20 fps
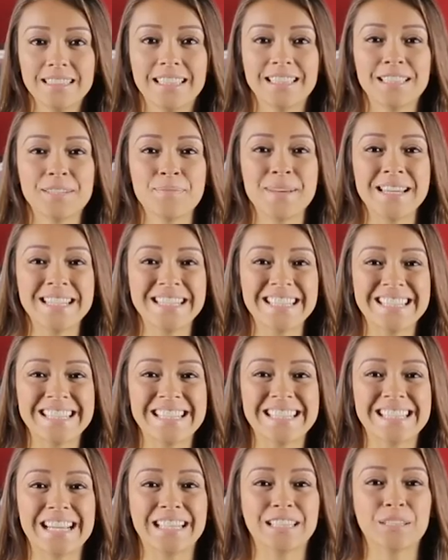The dimensions
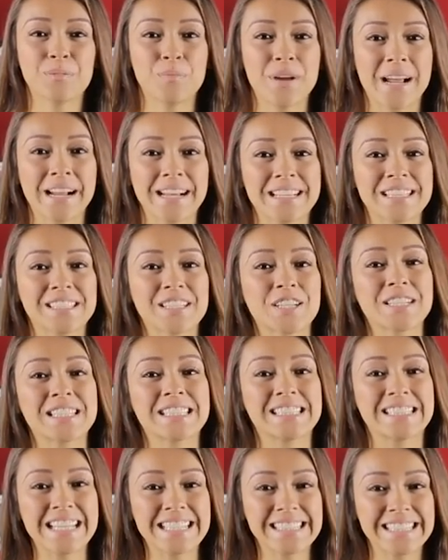inside the brackets are
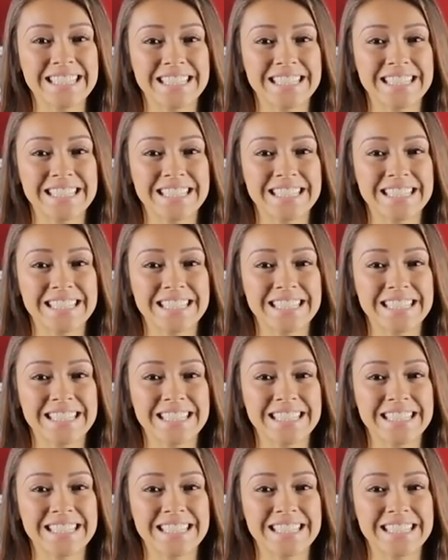6